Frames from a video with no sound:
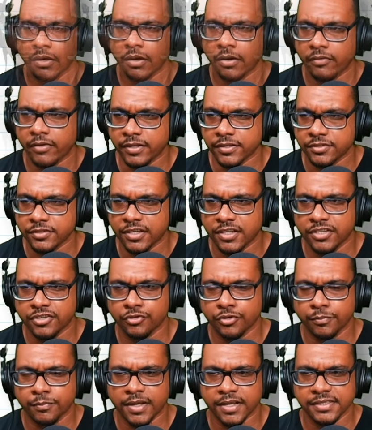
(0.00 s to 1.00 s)
All right, so let's
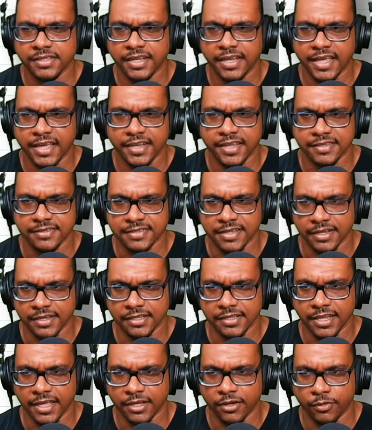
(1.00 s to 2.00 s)
root back the line
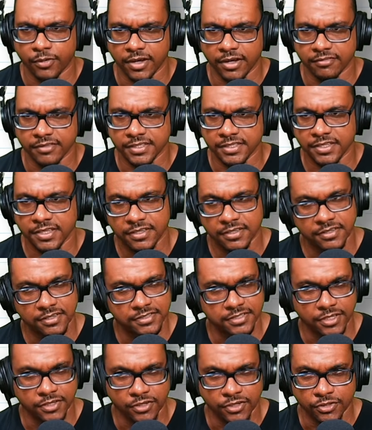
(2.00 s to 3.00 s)
exactly like how I have it here,
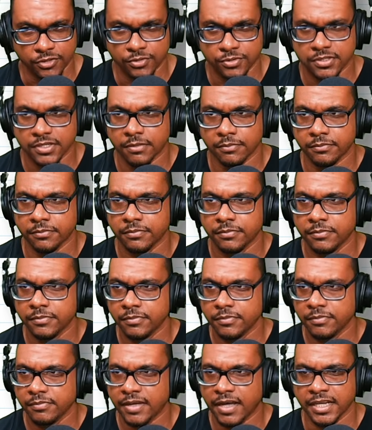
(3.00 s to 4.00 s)
because I'm going to do some
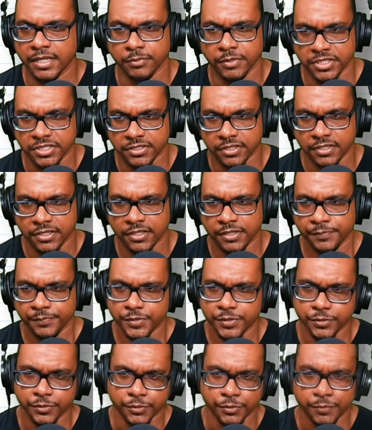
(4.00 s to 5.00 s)
animation here.
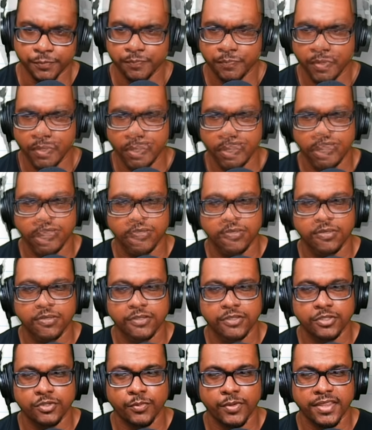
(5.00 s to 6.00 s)
So
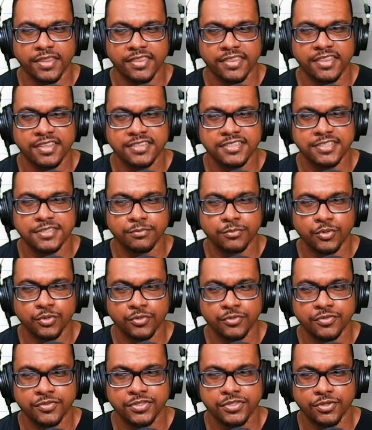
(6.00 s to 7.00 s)
when this
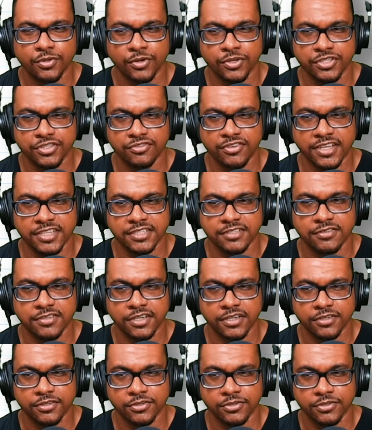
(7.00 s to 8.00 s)
moves or is transferred
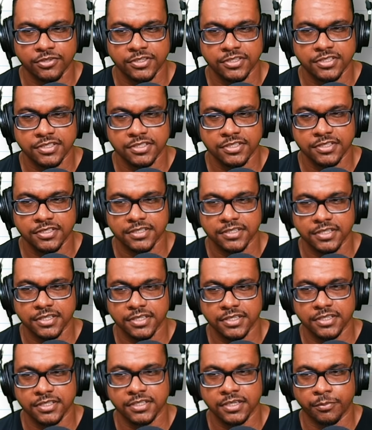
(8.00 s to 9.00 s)
across,
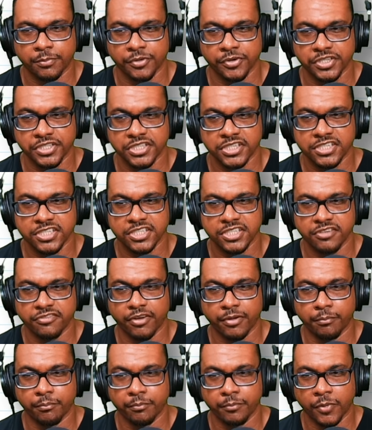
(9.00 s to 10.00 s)
the operation is changed
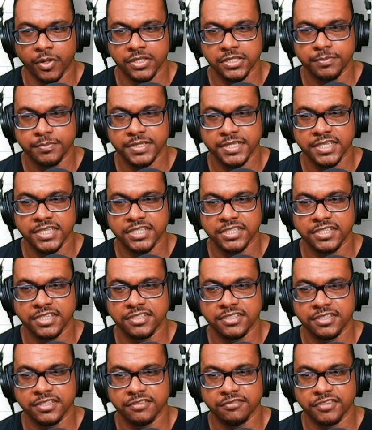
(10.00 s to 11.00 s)
from multiplication
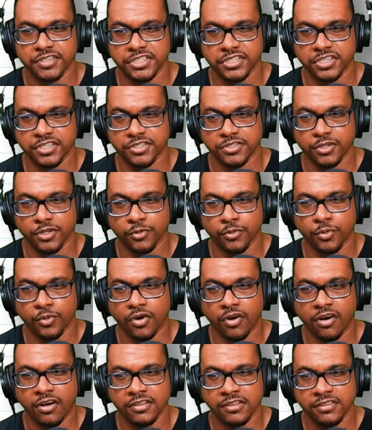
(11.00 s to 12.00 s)
to division, so it'll go
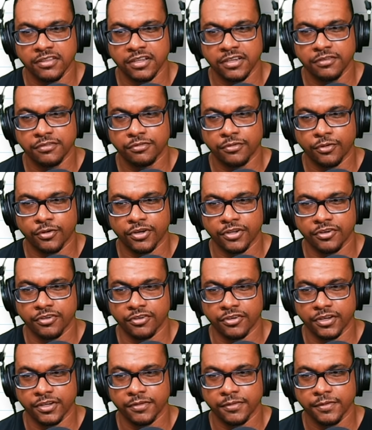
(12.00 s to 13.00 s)
under the
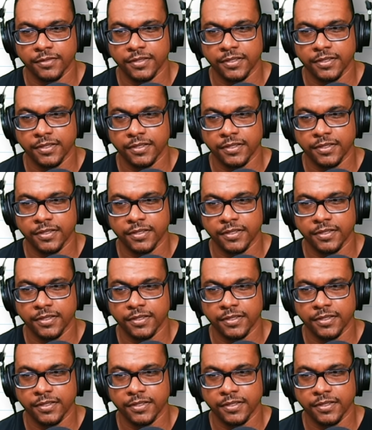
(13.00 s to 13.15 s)
400.